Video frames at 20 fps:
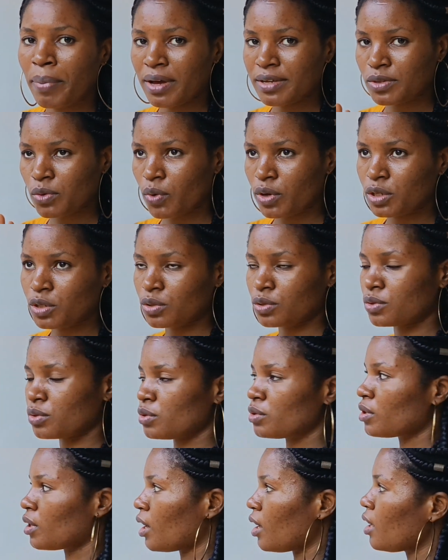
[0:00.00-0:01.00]
past question,
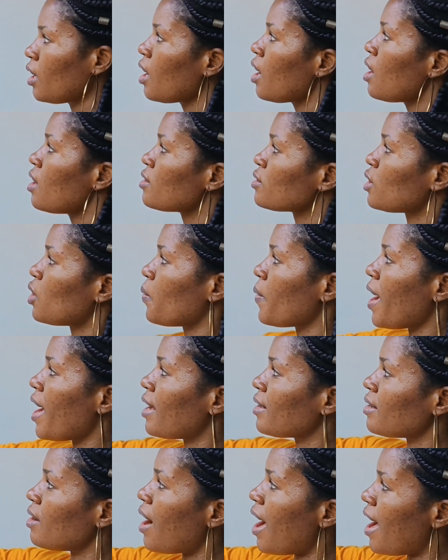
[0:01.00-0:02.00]
okay? So we
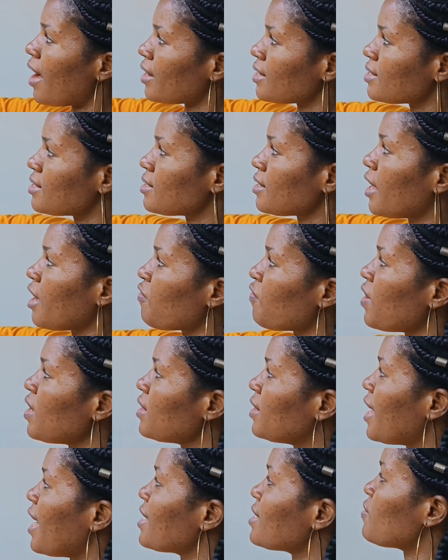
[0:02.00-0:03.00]
are asked,
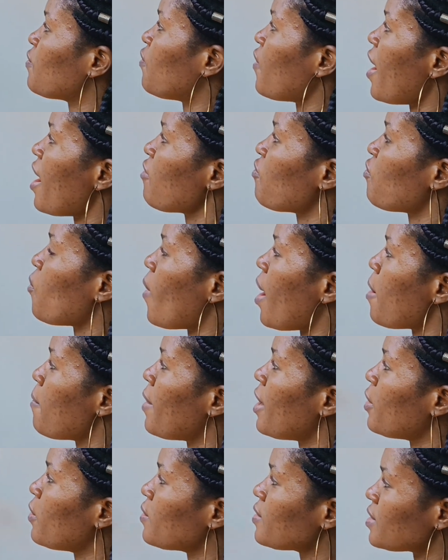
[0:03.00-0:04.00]
given that 5y
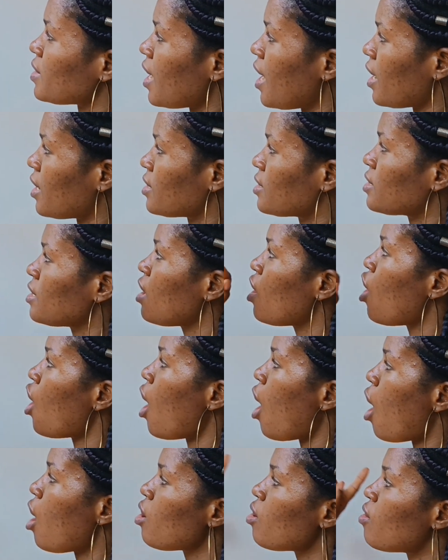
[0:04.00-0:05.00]
minus x
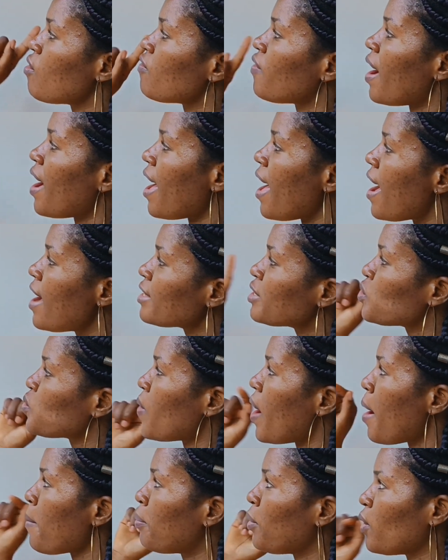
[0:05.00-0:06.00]
all over
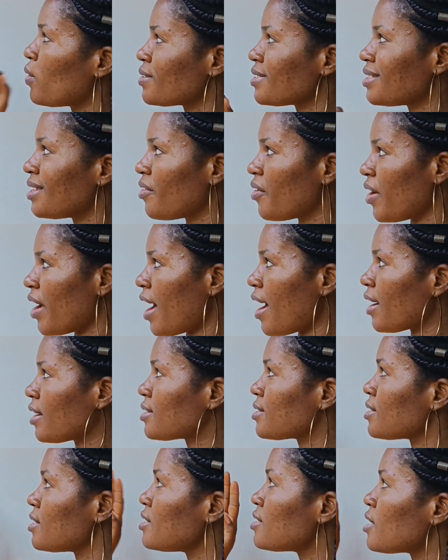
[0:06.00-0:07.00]
8y plus
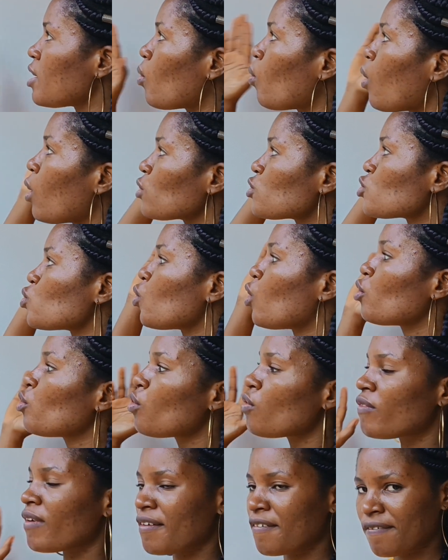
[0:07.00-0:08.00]
3x is equal to 1
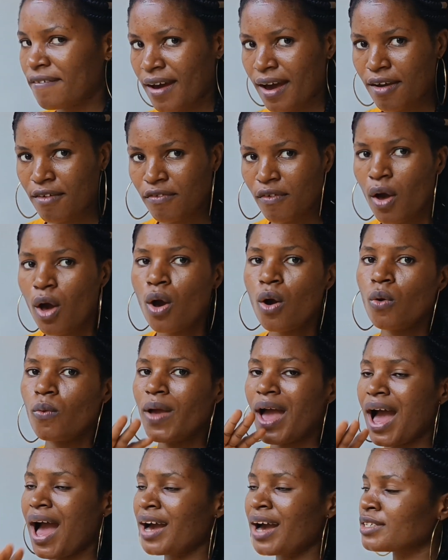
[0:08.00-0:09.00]
over 5,
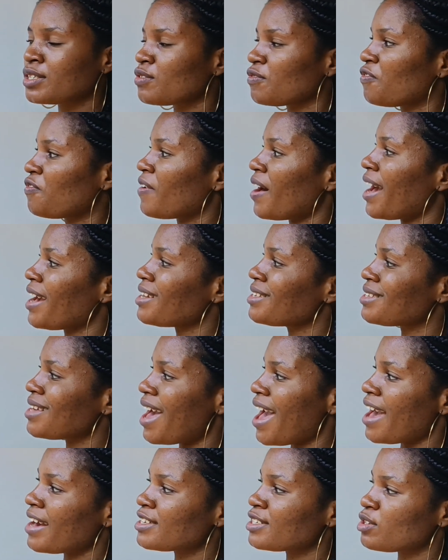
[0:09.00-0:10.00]
we are asked to find
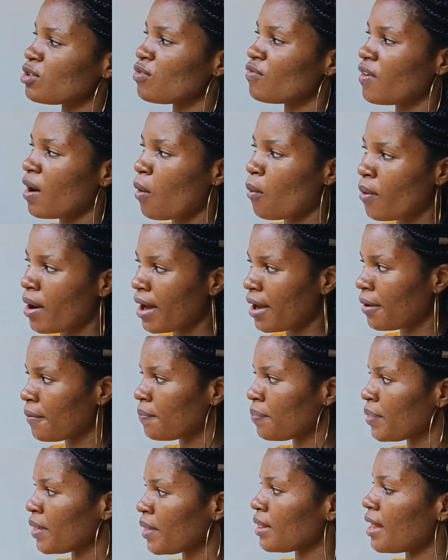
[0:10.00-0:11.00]
x over y.
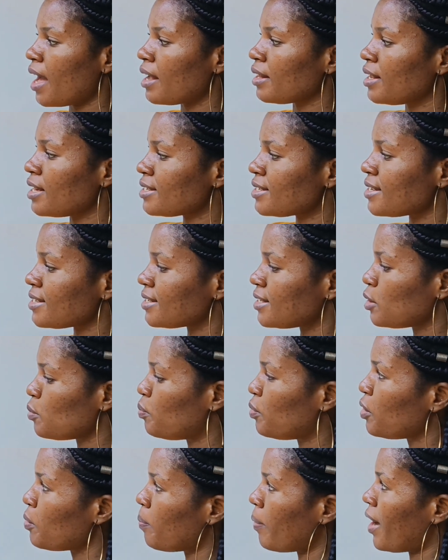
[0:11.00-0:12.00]
Then this is the
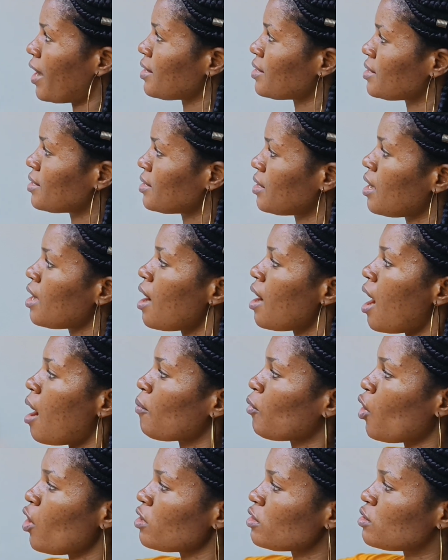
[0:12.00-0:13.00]
B part.
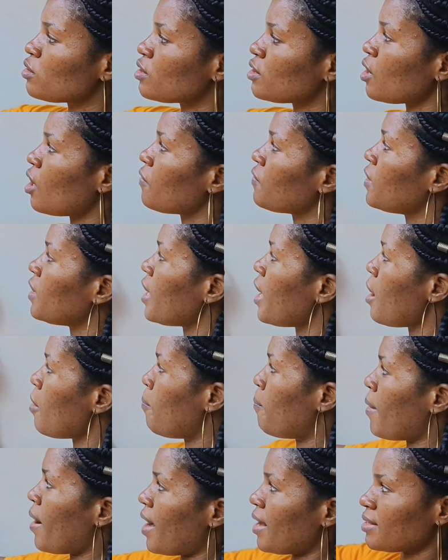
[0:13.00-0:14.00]
I'm going to solve the A
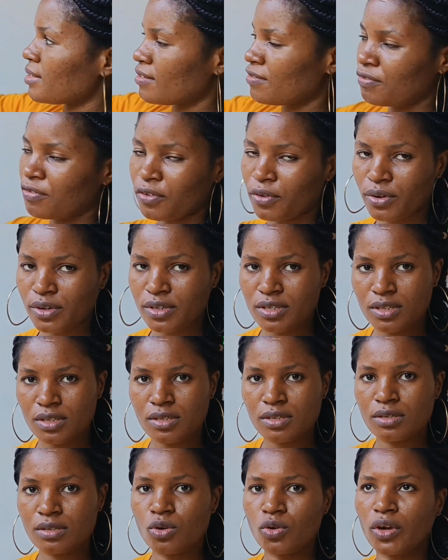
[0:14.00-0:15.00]
part
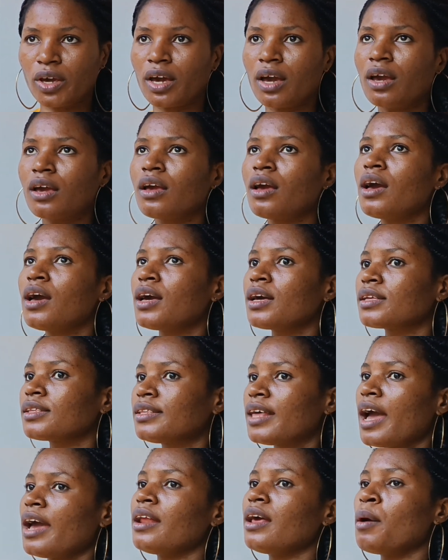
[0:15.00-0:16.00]
first, okay?
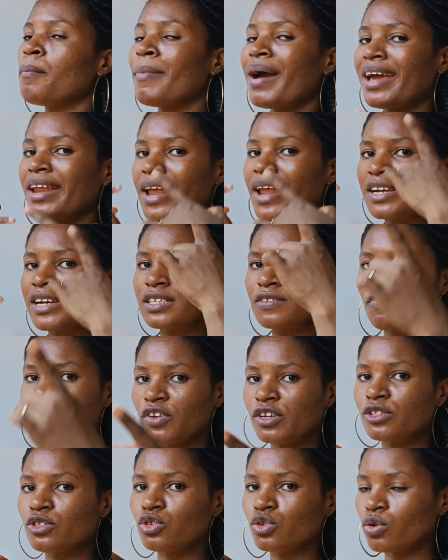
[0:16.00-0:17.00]
Then in my next
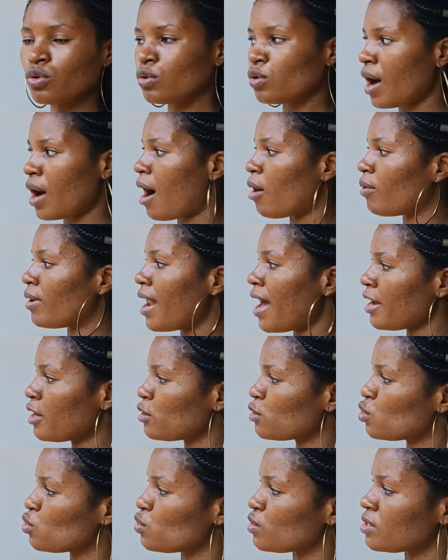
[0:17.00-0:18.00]
video, I would like
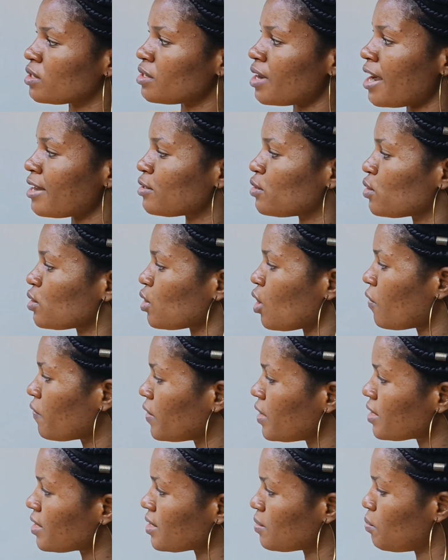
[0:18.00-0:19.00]
you to try to solve
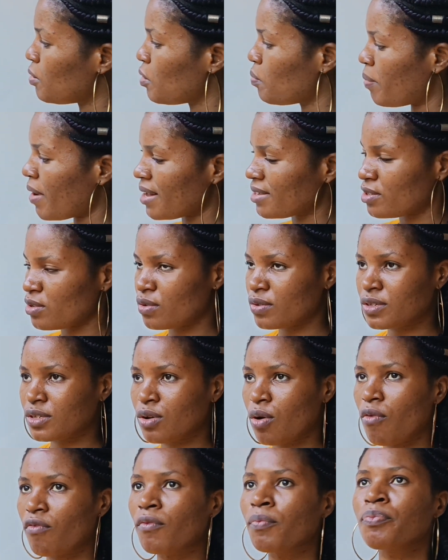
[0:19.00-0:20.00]
this B part
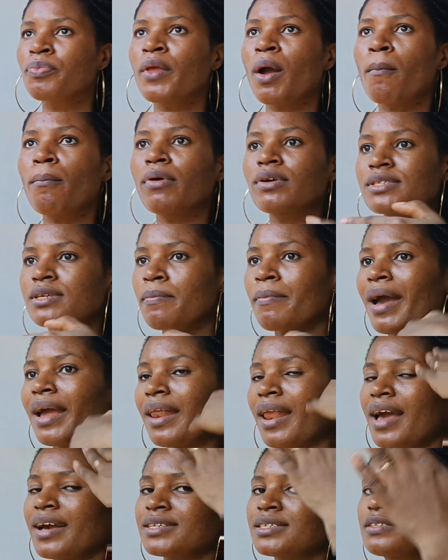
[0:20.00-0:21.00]
yourself. But in my
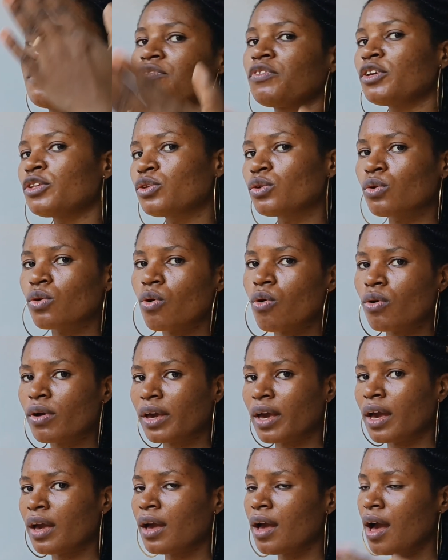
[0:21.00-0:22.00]
next video,
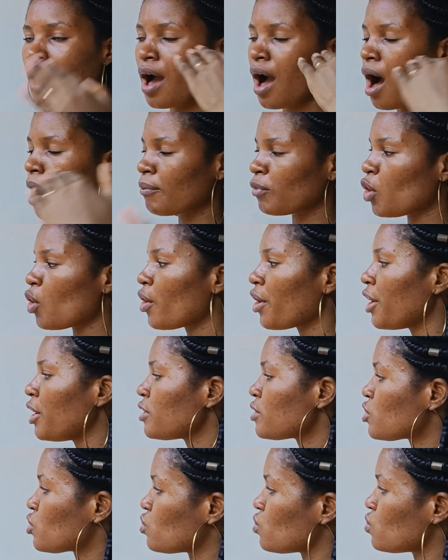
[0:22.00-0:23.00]
okay, I'm
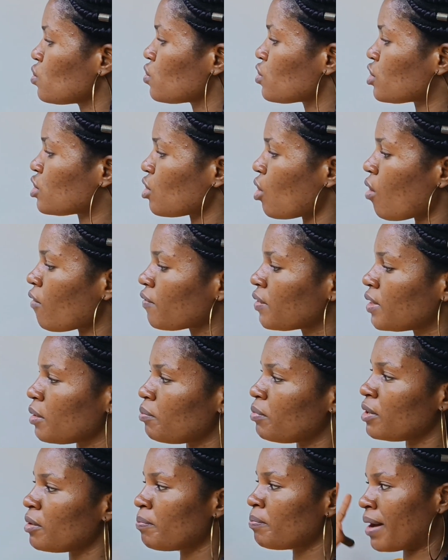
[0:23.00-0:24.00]
going to solve the
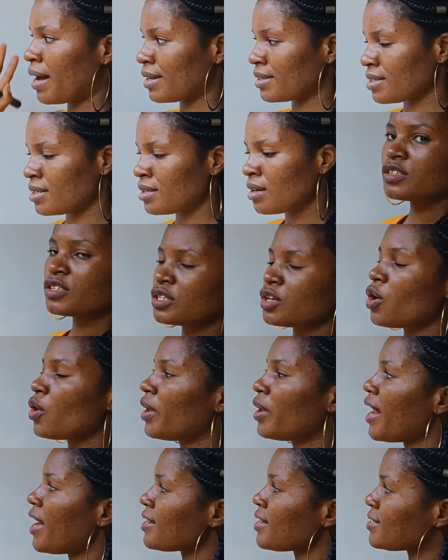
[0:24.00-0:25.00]
B part. So
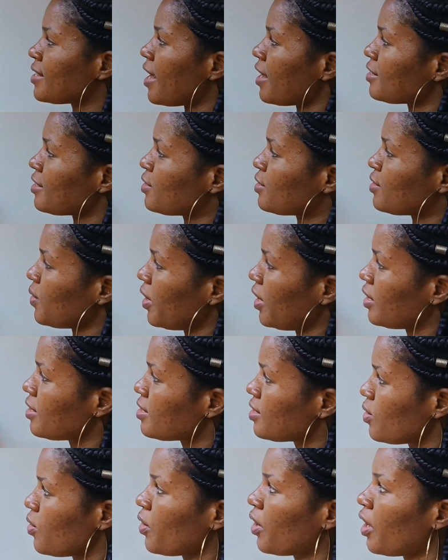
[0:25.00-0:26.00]
let's get to it,
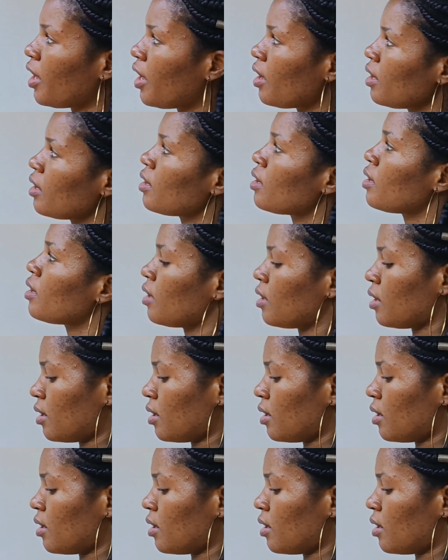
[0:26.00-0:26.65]
okay?